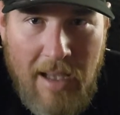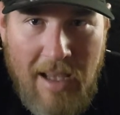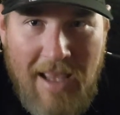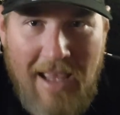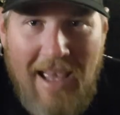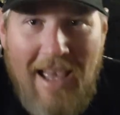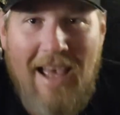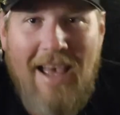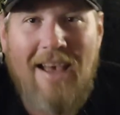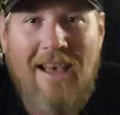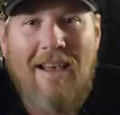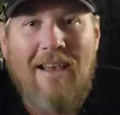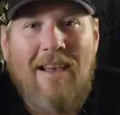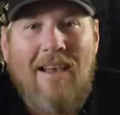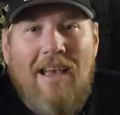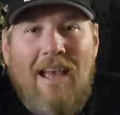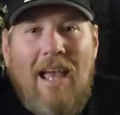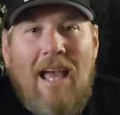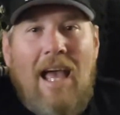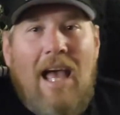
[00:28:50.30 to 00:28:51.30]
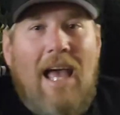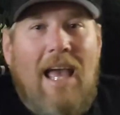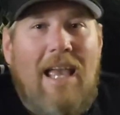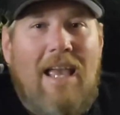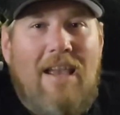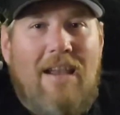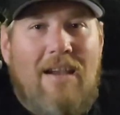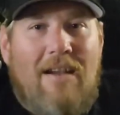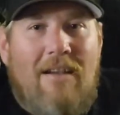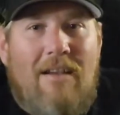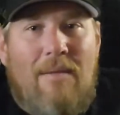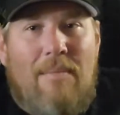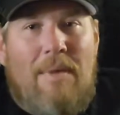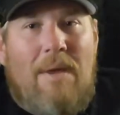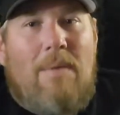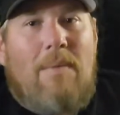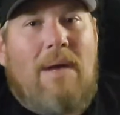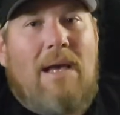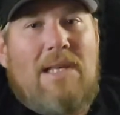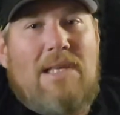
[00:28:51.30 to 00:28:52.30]
Yeah, I hear you,
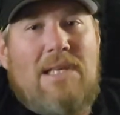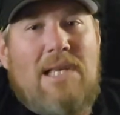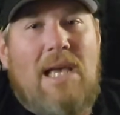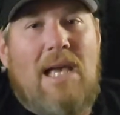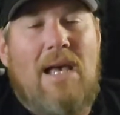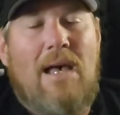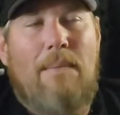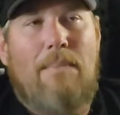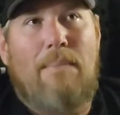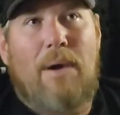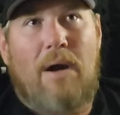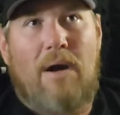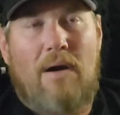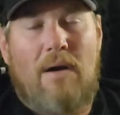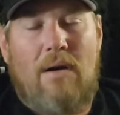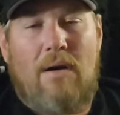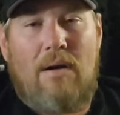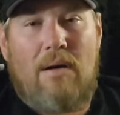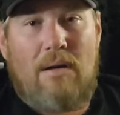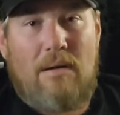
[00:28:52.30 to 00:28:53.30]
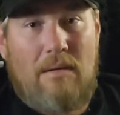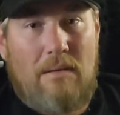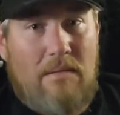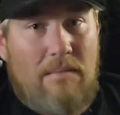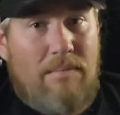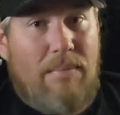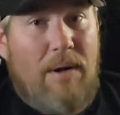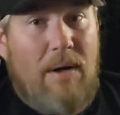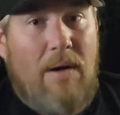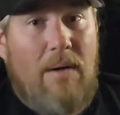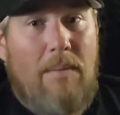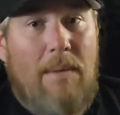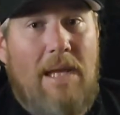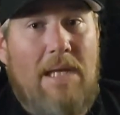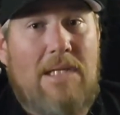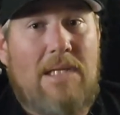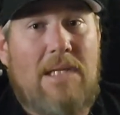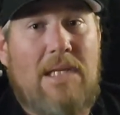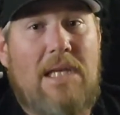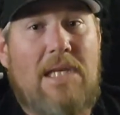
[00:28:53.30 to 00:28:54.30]
Midwest. Parker
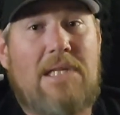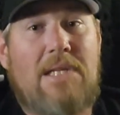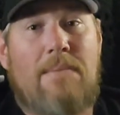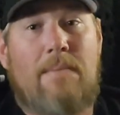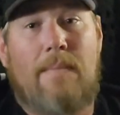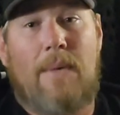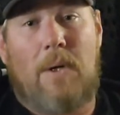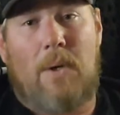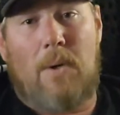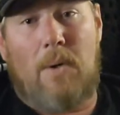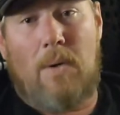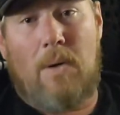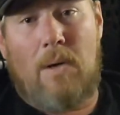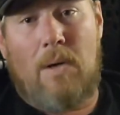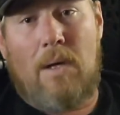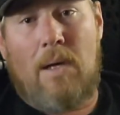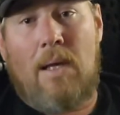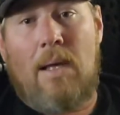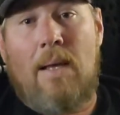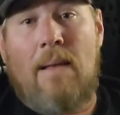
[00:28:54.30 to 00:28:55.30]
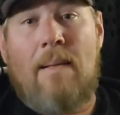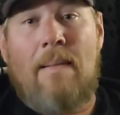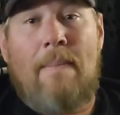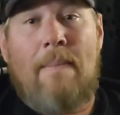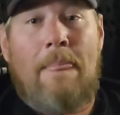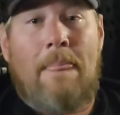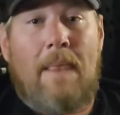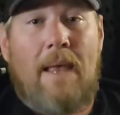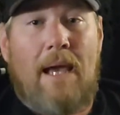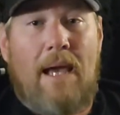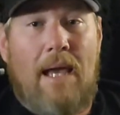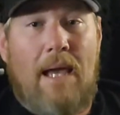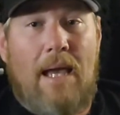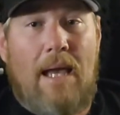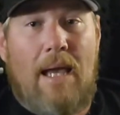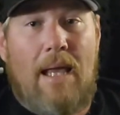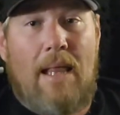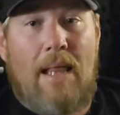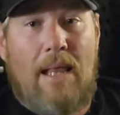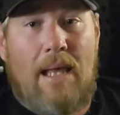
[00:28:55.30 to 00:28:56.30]
makes a decent bow.
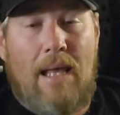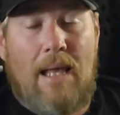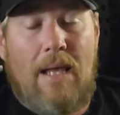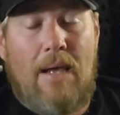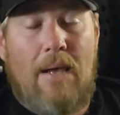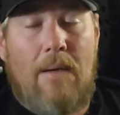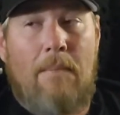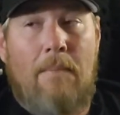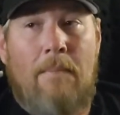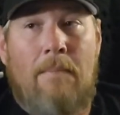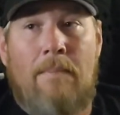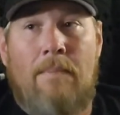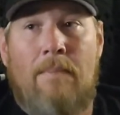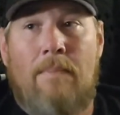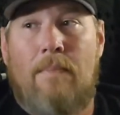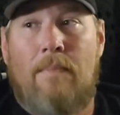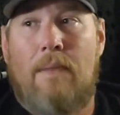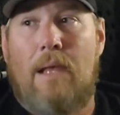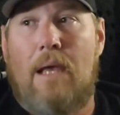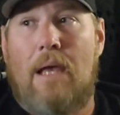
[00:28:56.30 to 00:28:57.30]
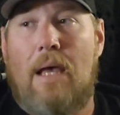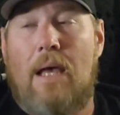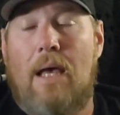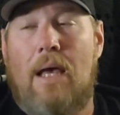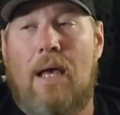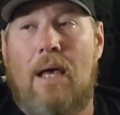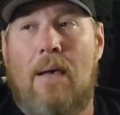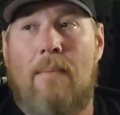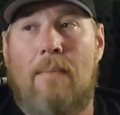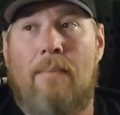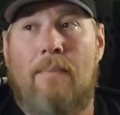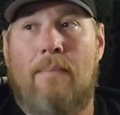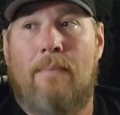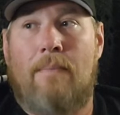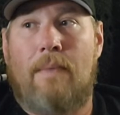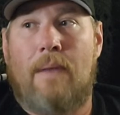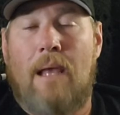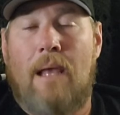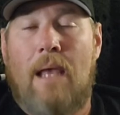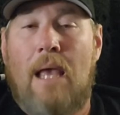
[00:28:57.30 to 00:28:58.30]
I like them.
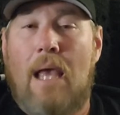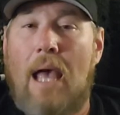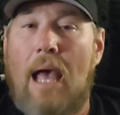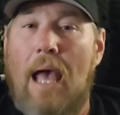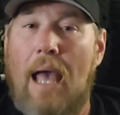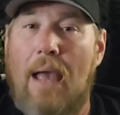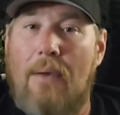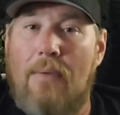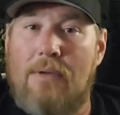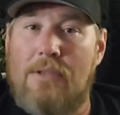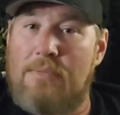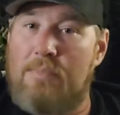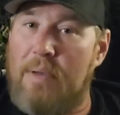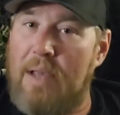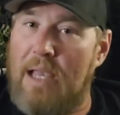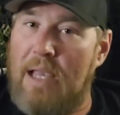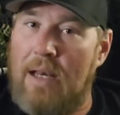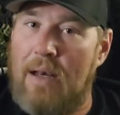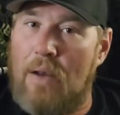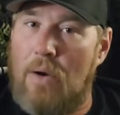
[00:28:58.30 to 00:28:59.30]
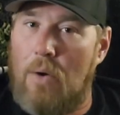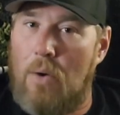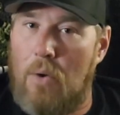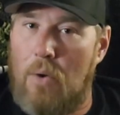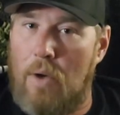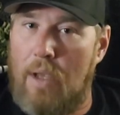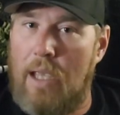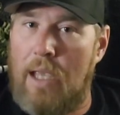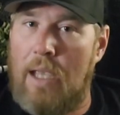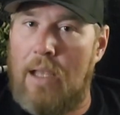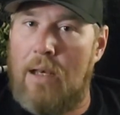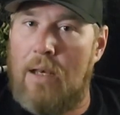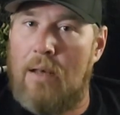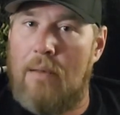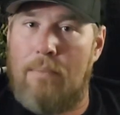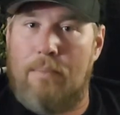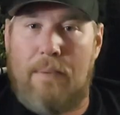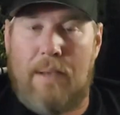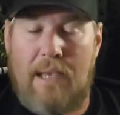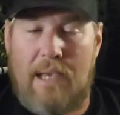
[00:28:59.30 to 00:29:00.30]
I was big into Hoyt,
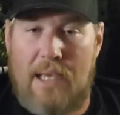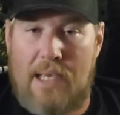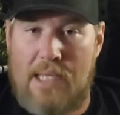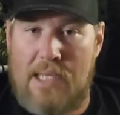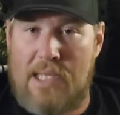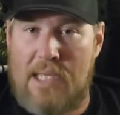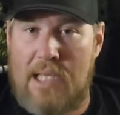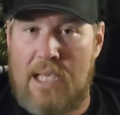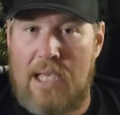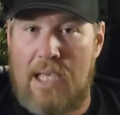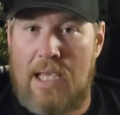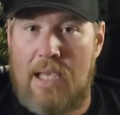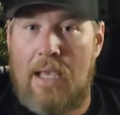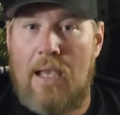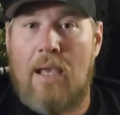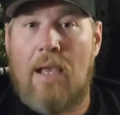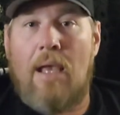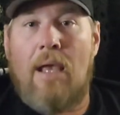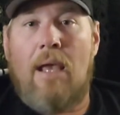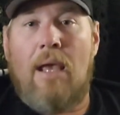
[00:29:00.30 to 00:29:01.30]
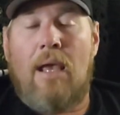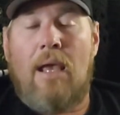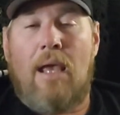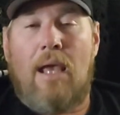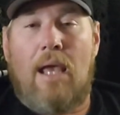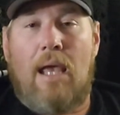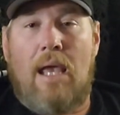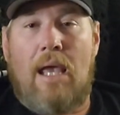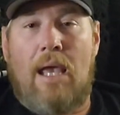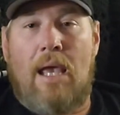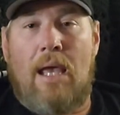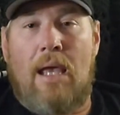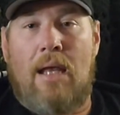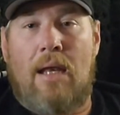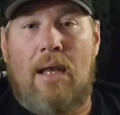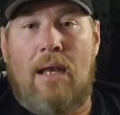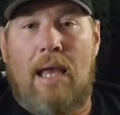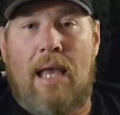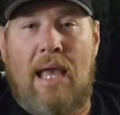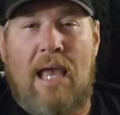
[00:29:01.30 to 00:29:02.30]
PSE,
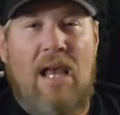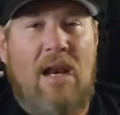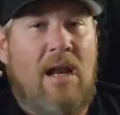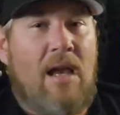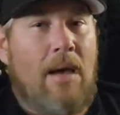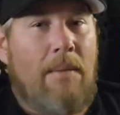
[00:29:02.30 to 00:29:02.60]
and I had a